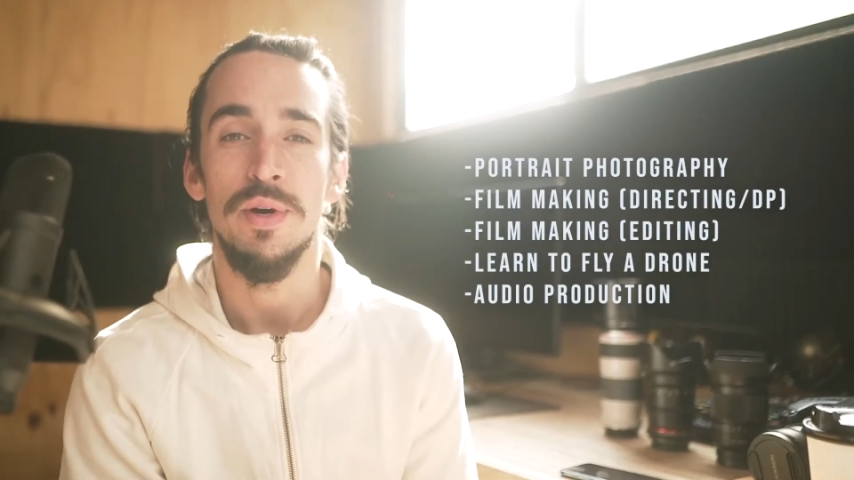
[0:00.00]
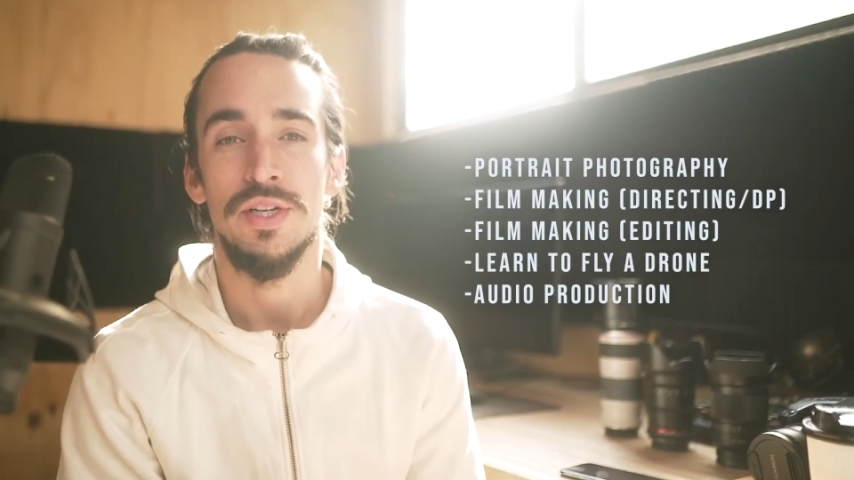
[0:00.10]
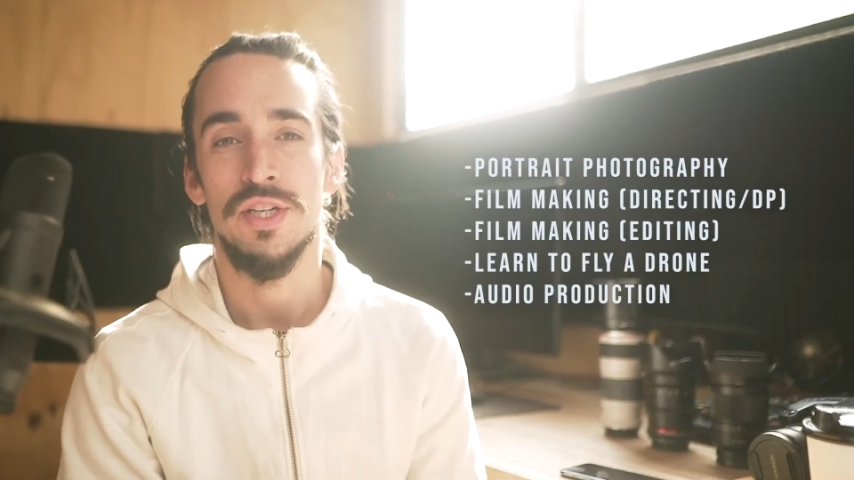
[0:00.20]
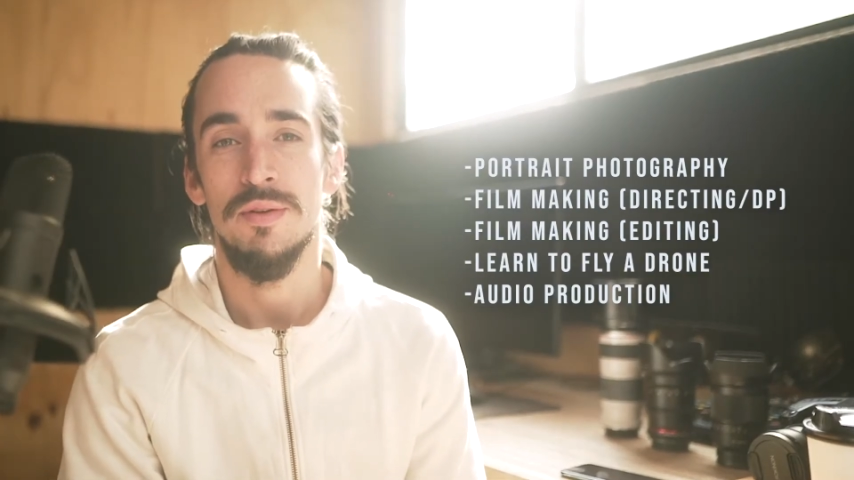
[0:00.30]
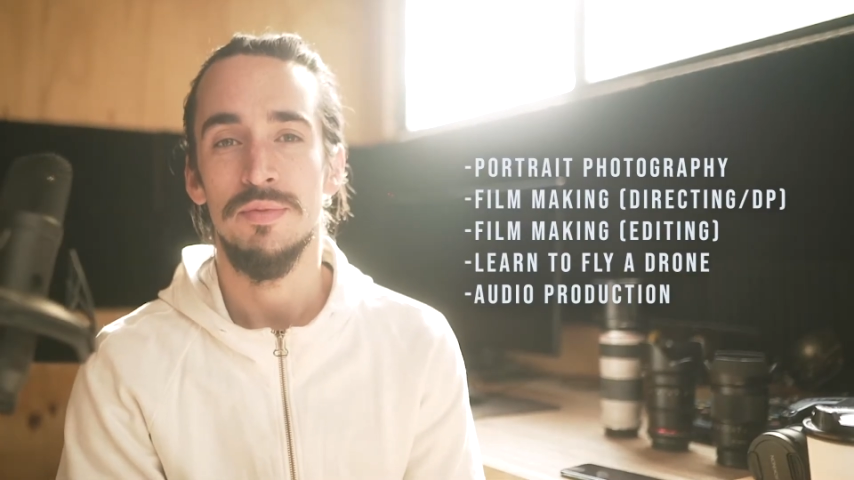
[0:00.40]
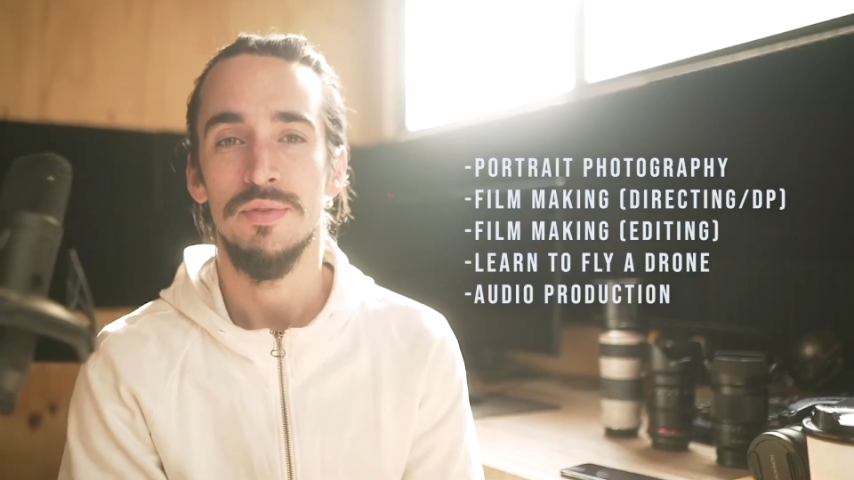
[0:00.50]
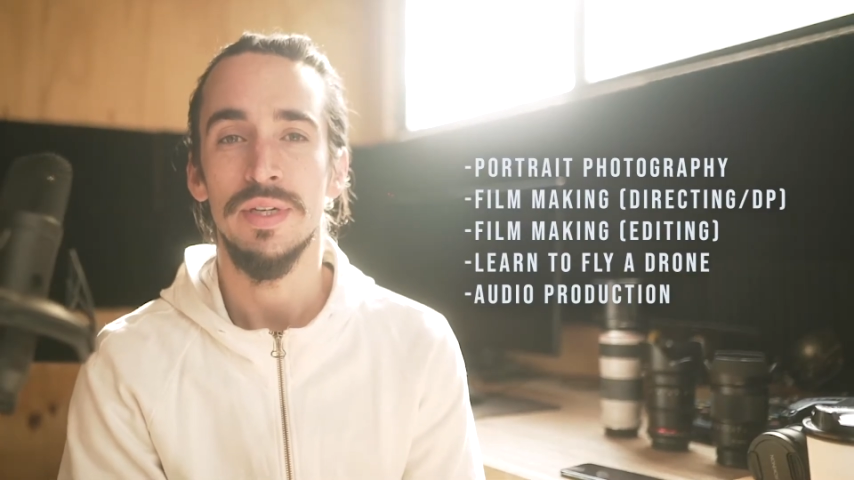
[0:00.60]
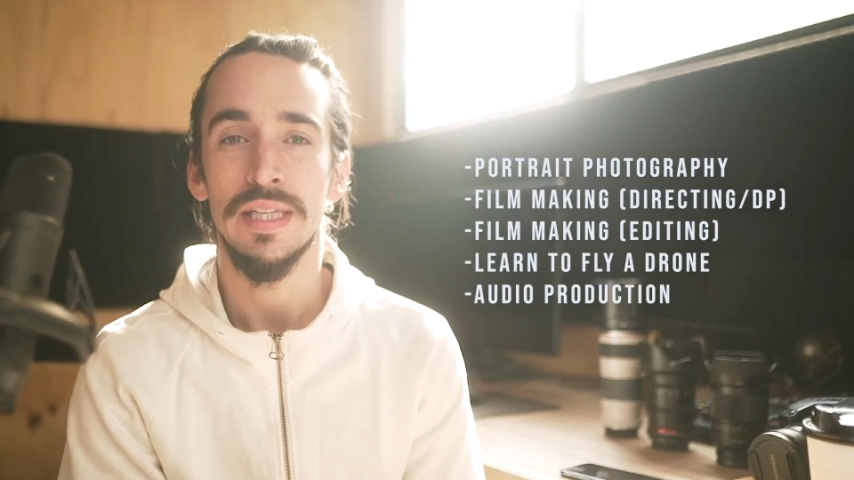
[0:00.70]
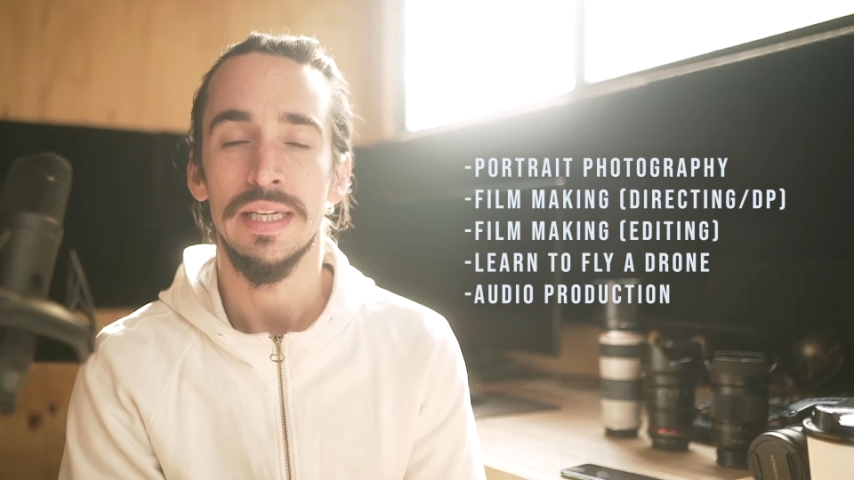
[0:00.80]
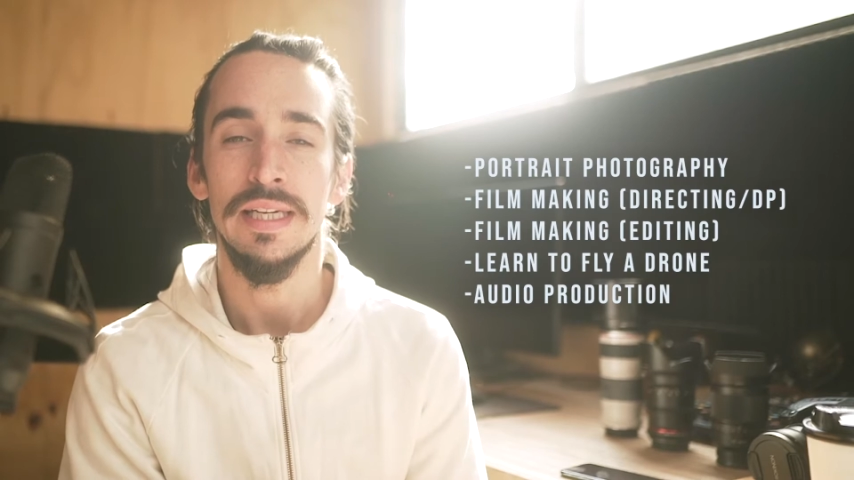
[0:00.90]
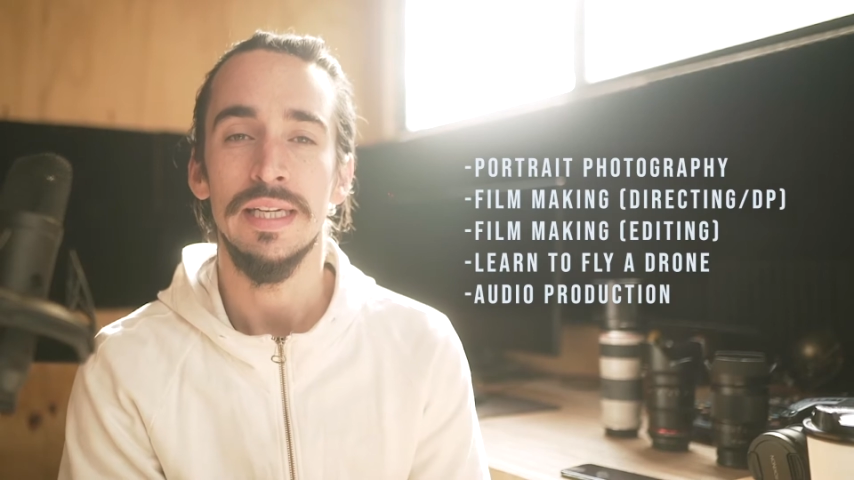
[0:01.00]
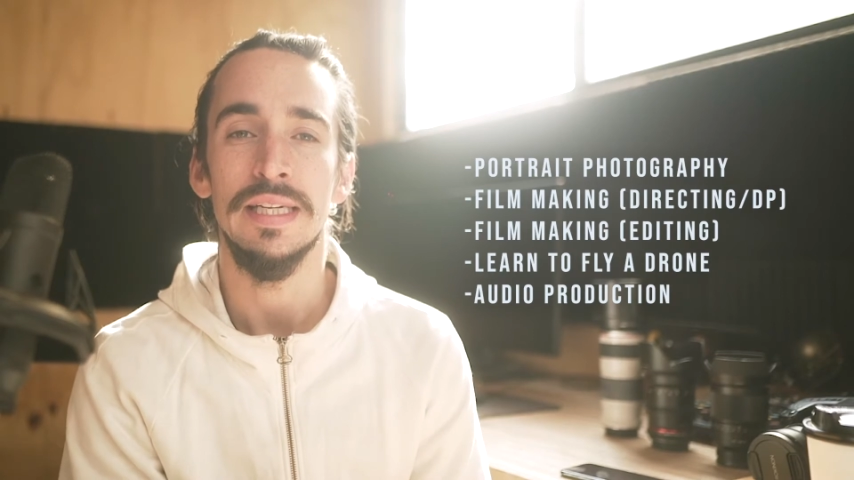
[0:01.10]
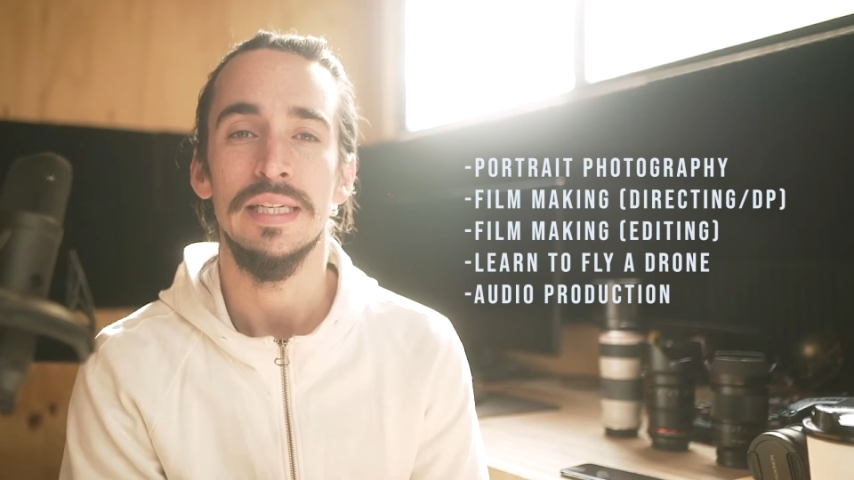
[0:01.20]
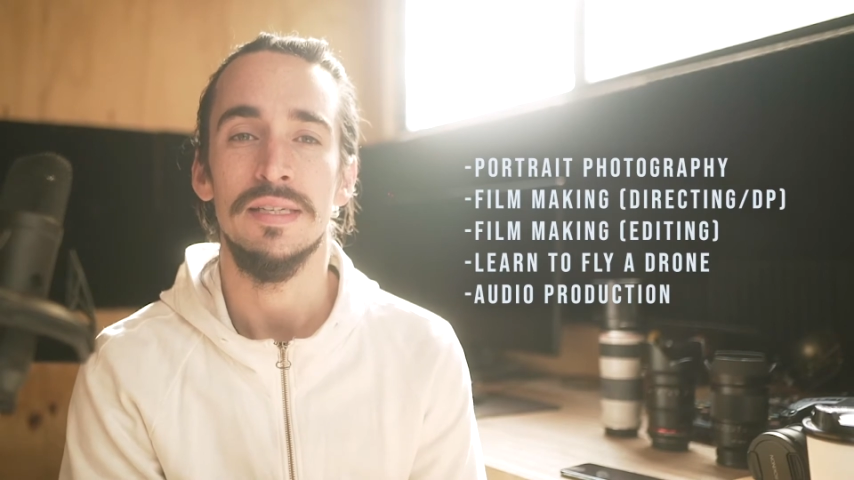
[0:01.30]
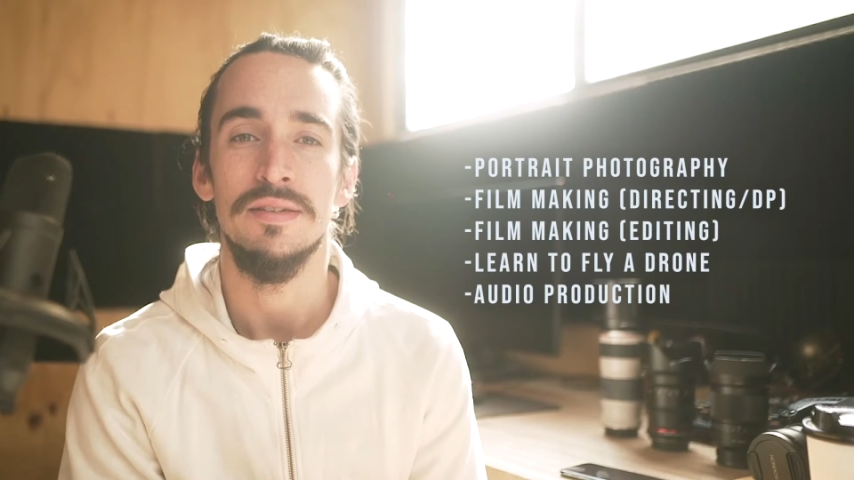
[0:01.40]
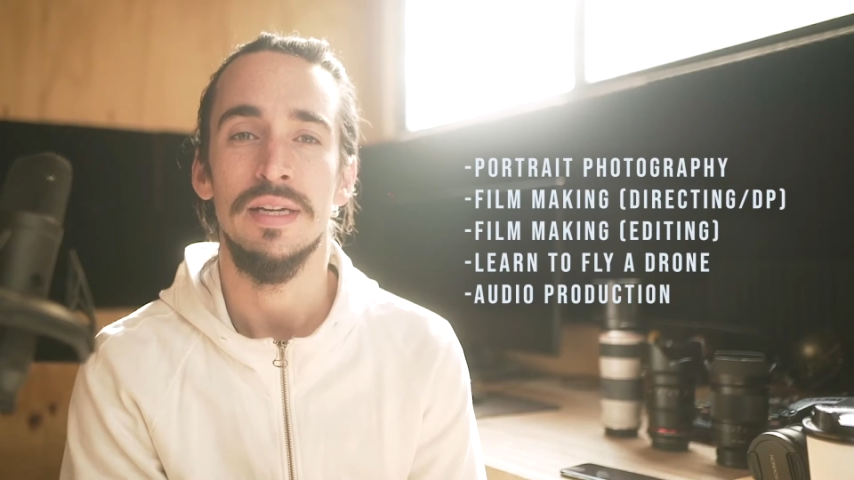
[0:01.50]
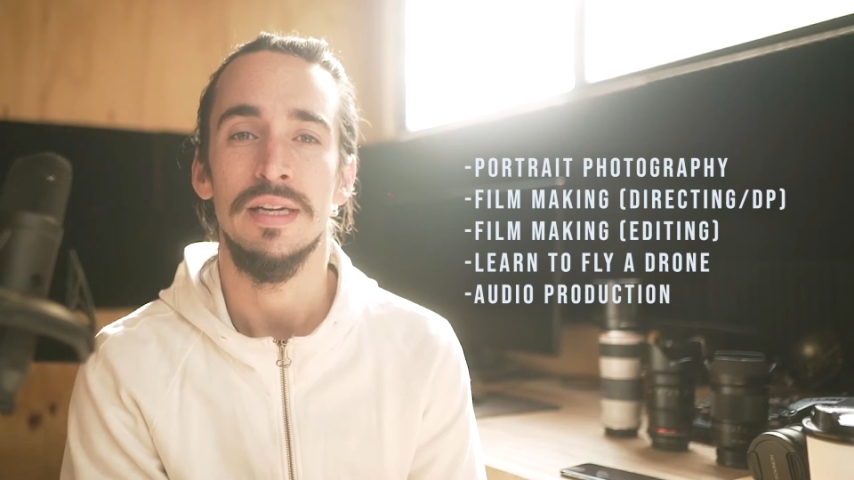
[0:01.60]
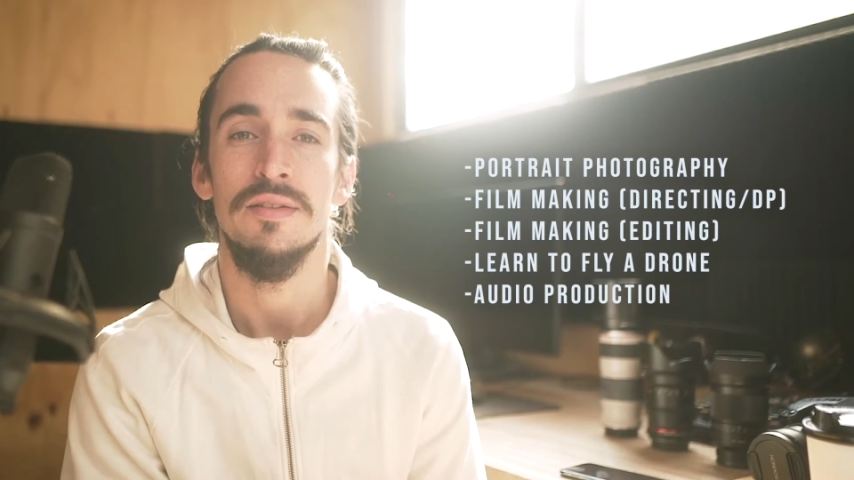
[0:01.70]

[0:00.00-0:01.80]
workshops really, is